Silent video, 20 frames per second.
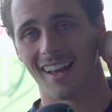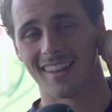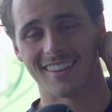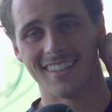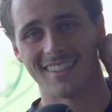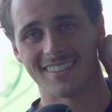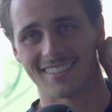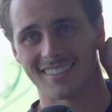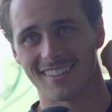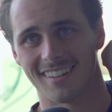I
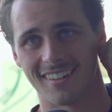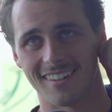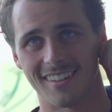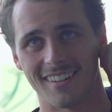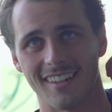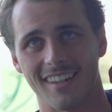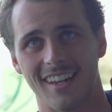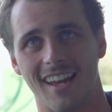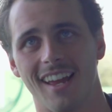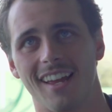think so.
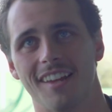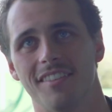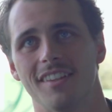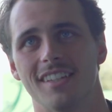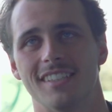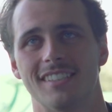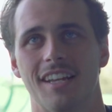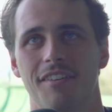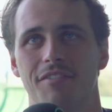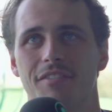Yeah,
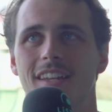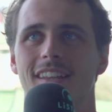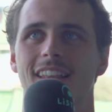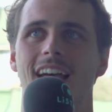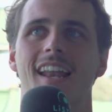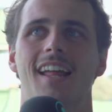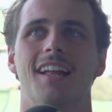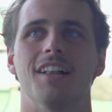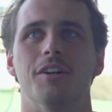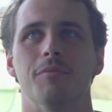there's definitely
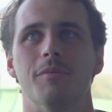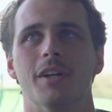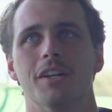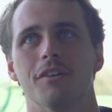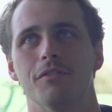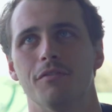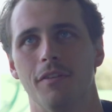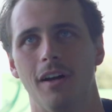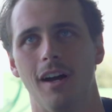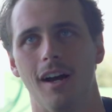that element
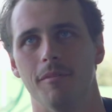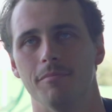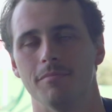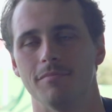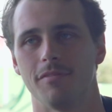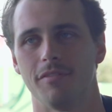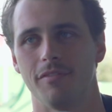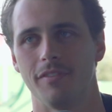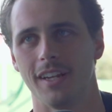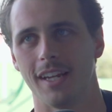of
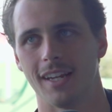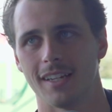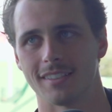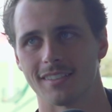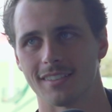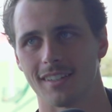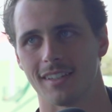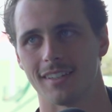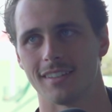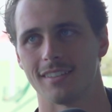fear.
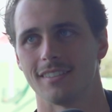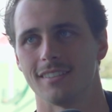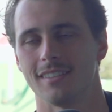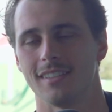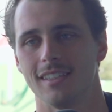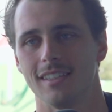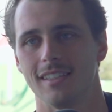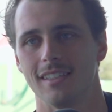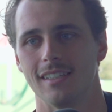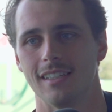So
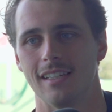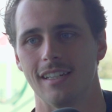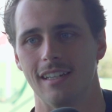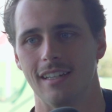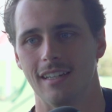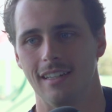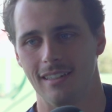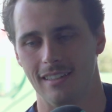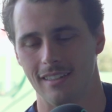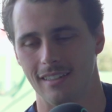
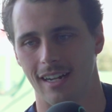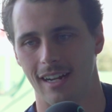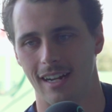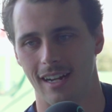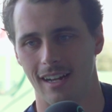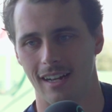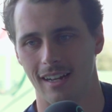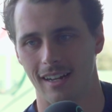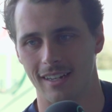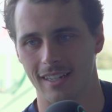
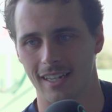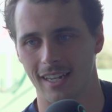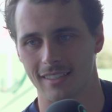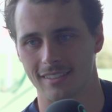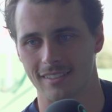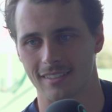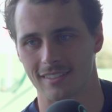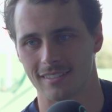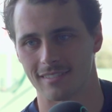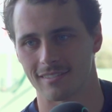I
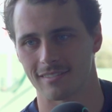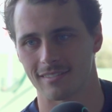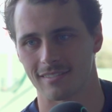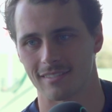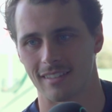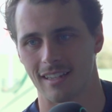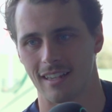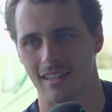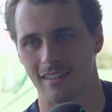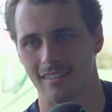guess,
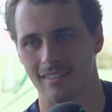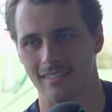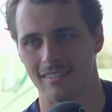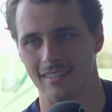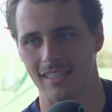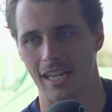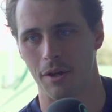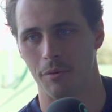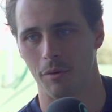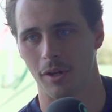
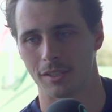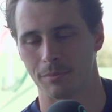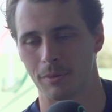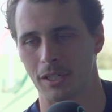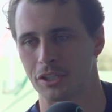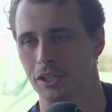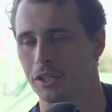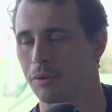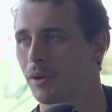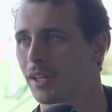
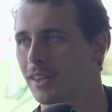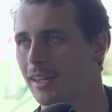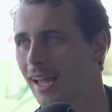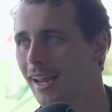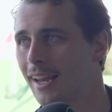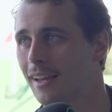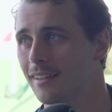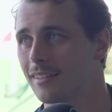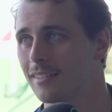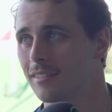especially
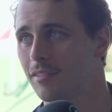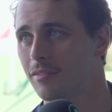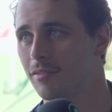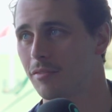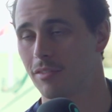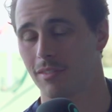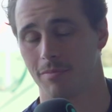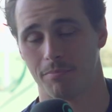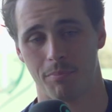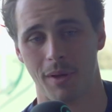when
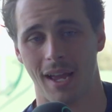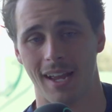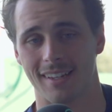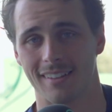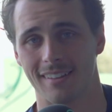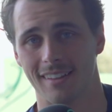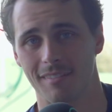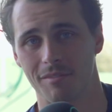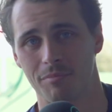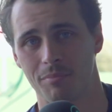back
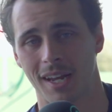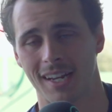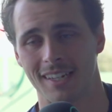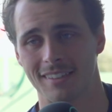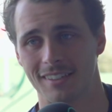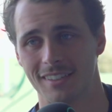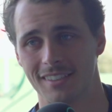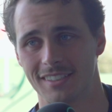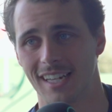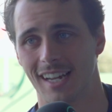in
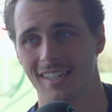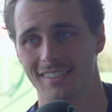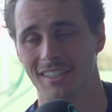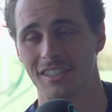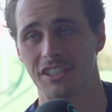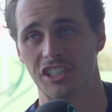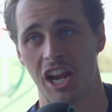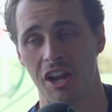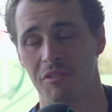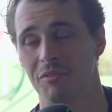those days, I
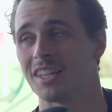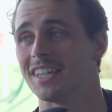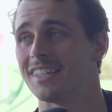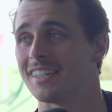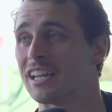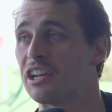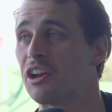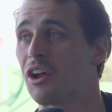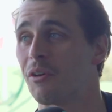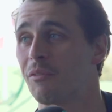genuinely
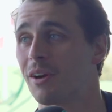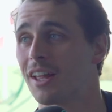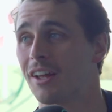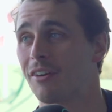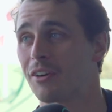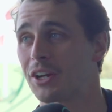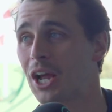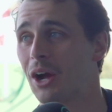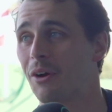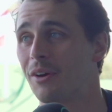didn't know where they
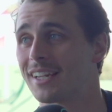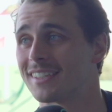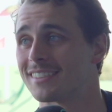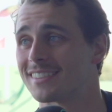were going.